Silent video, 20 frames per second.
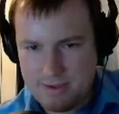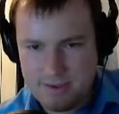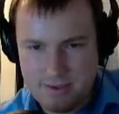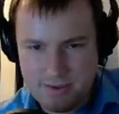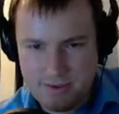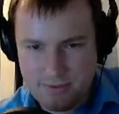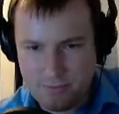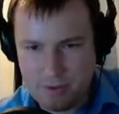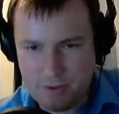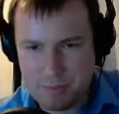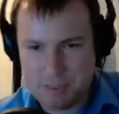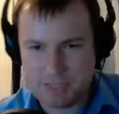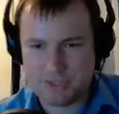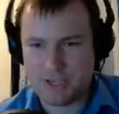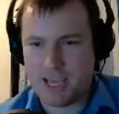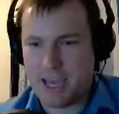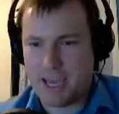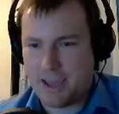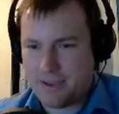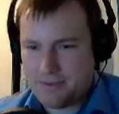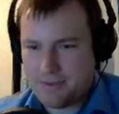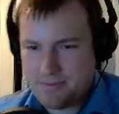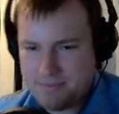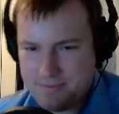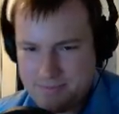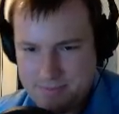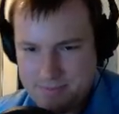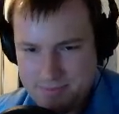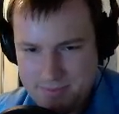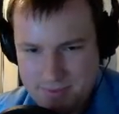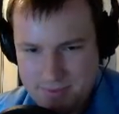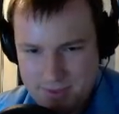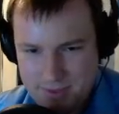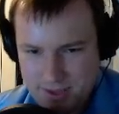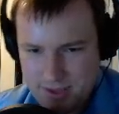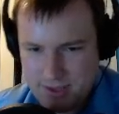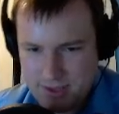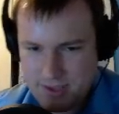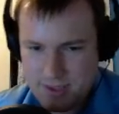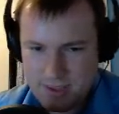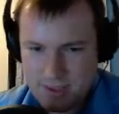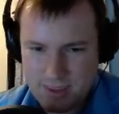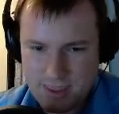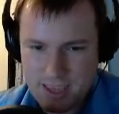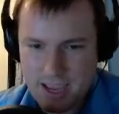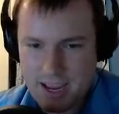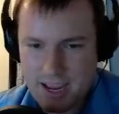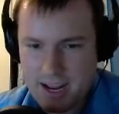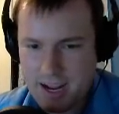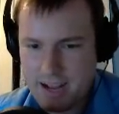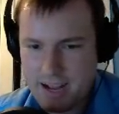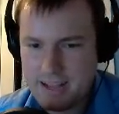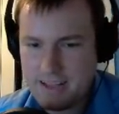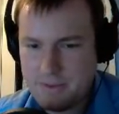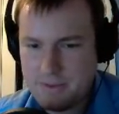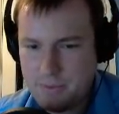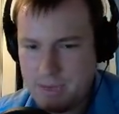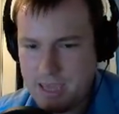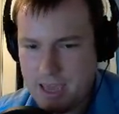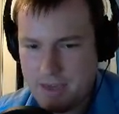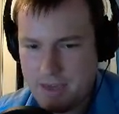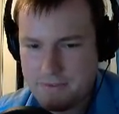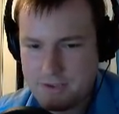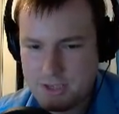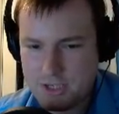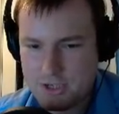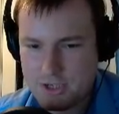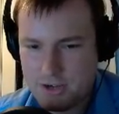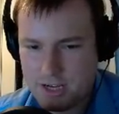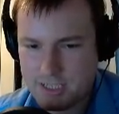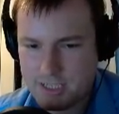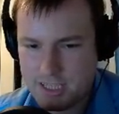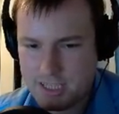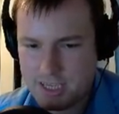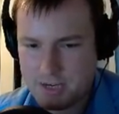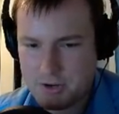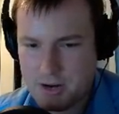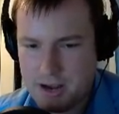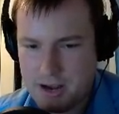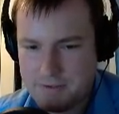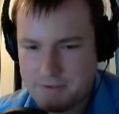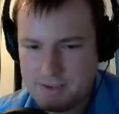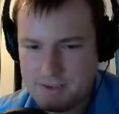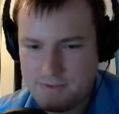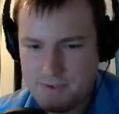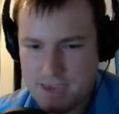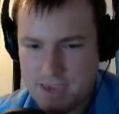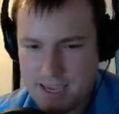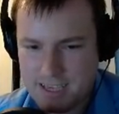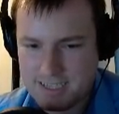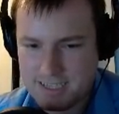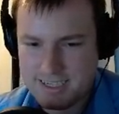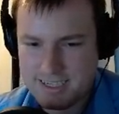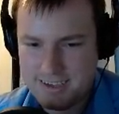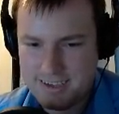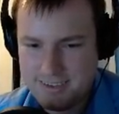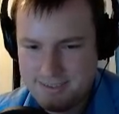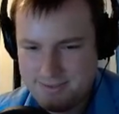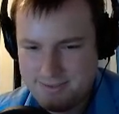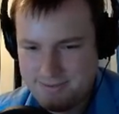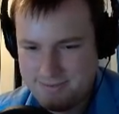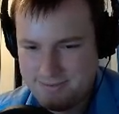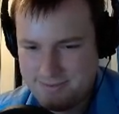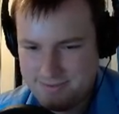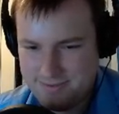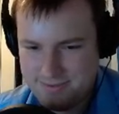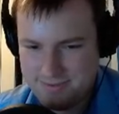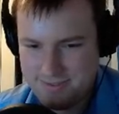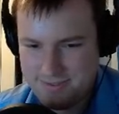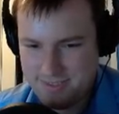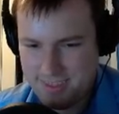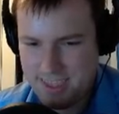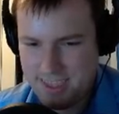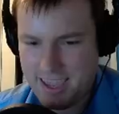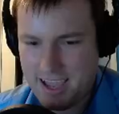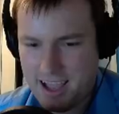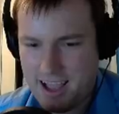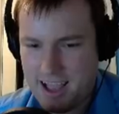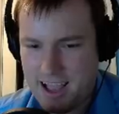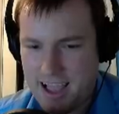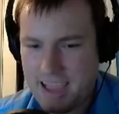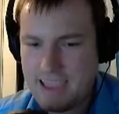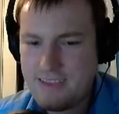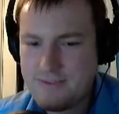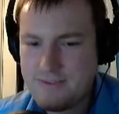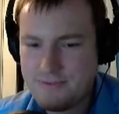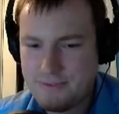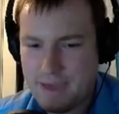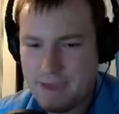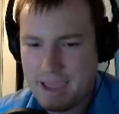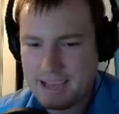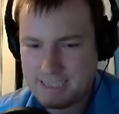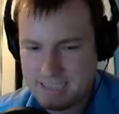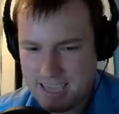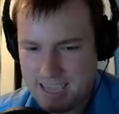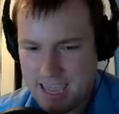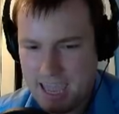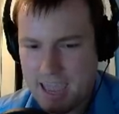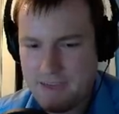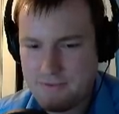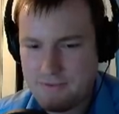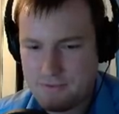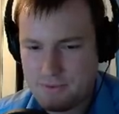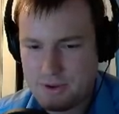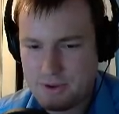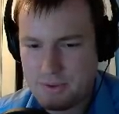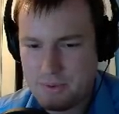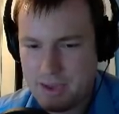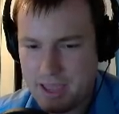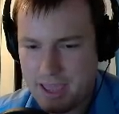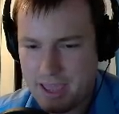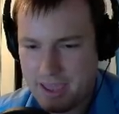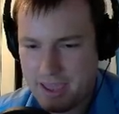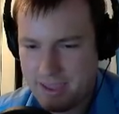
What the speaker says: Wibble, sir! And we have constructed the crafty things. They are, in fact, everywhere.